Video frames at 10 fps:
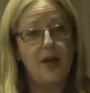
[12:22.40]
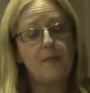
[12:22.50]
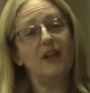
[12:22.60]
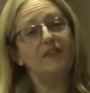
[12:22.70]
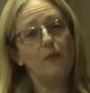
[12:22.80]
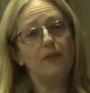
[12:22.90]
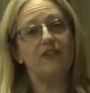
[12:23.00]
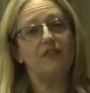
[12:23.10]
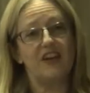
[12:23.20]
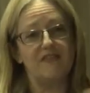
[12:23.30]
But it's
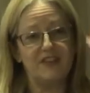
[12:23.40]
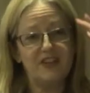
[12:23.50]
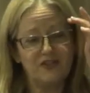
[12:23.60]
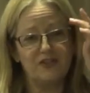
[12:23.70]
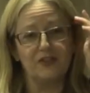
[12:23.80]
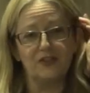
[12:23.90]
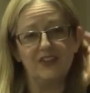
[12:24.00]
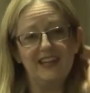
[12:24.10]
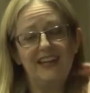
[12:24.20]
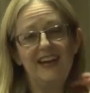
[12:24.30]
also definitional.
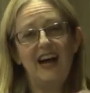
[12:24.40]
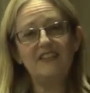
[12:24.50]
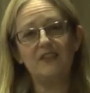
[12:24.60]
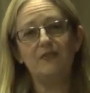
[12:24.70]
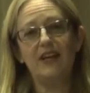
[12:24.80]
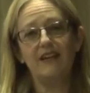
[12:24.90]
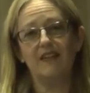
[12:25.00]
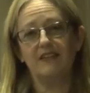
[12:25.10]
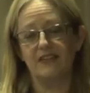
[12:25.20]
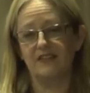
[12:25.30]
I didn't
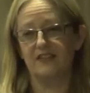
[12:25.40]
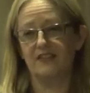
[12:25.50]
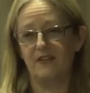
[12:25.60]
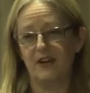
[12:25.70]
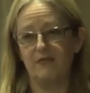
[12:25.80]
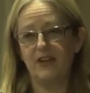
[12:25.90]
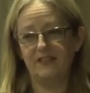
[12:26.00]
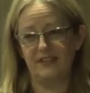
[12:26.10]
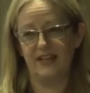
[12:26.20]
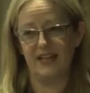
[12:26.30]
realise this until very
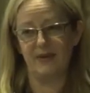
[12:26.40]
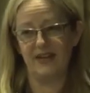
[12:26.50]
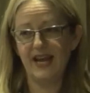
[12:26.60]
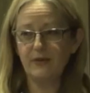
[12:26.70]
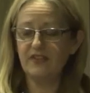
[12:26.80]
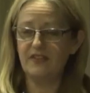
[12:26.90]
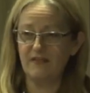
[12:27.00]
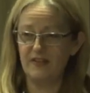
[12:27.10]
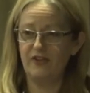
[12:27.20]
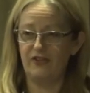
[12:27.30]
recently, but now the
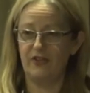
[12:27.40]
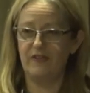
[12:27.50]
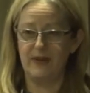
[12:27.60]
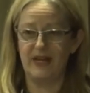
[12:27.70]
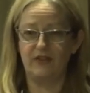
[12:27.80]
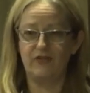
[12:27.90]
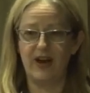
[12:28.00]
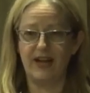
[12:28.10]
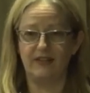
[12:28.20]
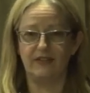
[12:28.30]
definition of being
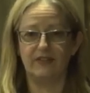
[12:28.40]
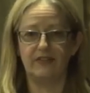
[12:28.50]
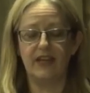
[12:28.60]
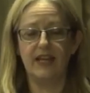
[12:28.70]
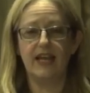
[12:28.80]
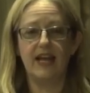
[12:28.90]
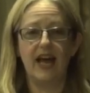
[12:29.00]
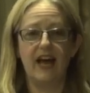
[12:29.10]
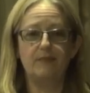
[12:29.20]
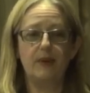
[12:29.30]
trans
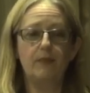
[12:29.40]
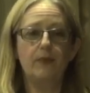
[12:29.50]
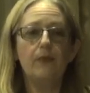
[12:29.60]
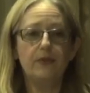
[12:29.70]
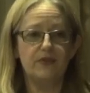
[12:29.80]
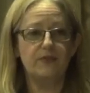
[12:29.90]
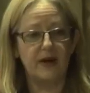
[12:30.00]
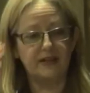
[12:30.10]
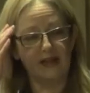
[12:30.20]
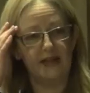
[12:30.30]
has been broadened by
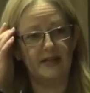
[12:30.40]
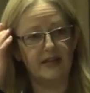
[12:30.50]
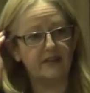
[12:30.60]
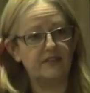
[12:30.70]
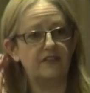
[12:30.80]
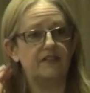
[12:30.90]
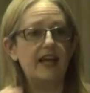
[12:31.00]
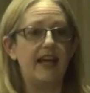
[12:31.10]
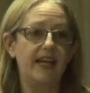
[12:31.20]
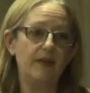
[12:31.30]
the clinics to
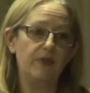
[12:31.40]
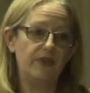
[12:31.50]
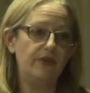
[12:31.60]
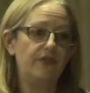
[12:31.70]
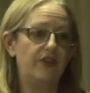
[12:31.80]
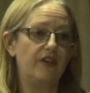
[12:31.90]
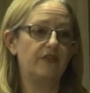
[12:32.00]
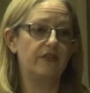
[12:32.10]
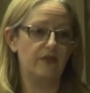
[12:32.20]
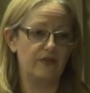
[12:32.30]
say anybody who's gender
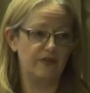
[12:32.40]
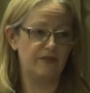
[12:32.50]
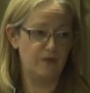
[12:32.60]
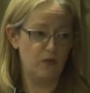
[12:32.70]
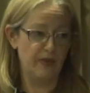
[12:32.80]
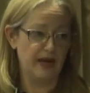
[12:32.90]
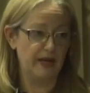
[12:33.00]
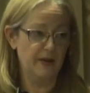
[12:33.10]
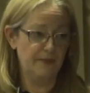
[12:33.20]
non-conforming.